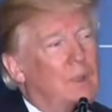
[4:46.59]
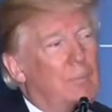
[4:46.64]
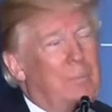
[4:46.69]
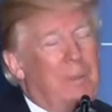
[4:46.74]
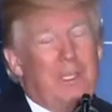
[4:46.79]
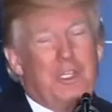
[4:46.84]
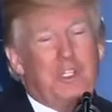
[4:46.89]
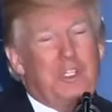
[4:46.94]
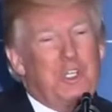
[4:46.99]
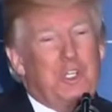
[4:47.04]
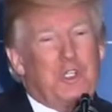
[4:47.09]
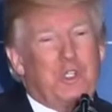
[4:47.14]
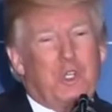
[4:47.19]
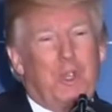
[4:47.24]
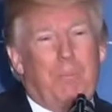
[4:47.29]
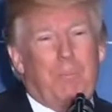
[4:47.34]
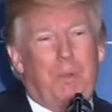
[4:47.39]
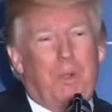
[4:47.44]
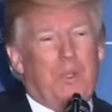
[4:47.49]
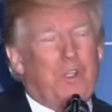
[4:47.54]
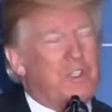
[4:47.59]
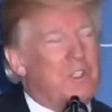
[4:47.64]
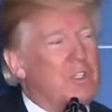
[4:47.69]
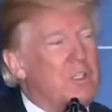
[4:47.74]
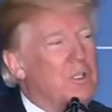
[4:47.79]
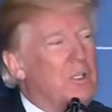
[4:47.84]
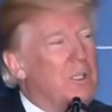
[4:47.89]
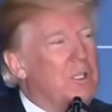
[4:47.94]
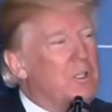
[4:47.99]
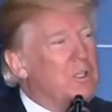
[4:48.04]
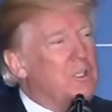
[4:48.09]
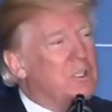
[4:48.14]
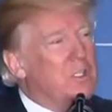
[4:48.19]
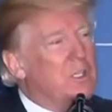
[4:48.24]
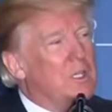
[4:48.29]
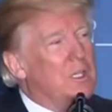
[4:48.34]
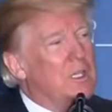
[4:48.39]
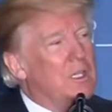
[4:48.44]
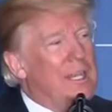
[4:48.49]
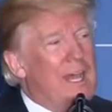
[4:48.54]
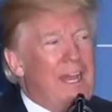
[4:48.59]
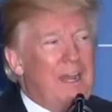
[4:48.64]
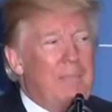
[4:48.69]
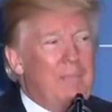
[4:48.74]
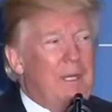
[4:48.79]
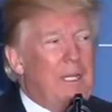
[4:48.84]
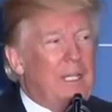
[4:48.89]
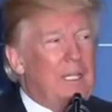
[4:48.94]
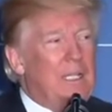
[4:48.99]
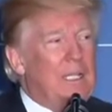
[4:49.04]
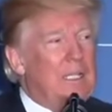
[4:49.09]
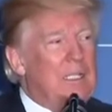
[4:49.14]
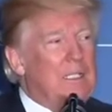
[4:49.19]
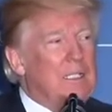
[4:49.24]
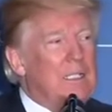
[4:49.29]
Business or personal, it's a lot of money.